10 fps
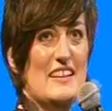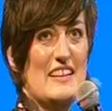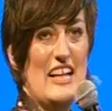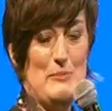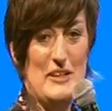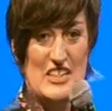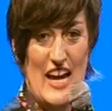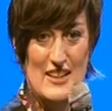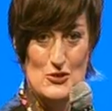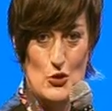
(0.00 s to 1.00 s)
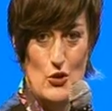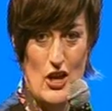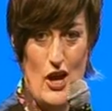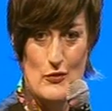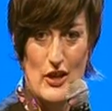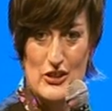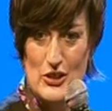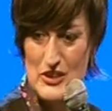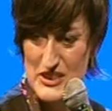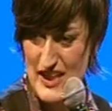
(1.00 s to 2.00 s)
That'll be tanned all over. I
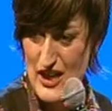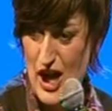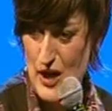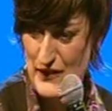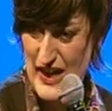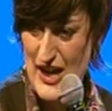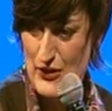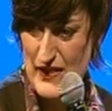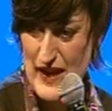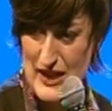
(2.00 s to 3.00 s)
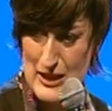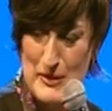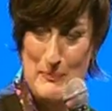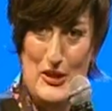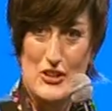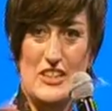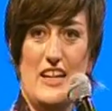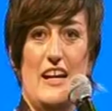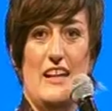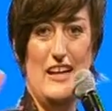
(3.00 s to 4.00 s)
could only take half an hour of that. It'll be
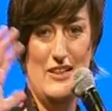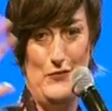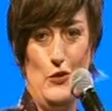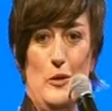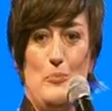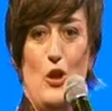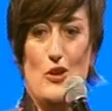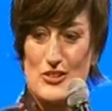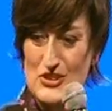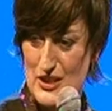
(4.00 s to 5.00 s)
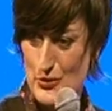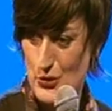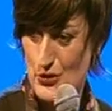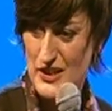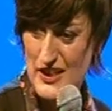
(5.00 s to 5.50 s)
bursting out of there fully bronzed, I thought,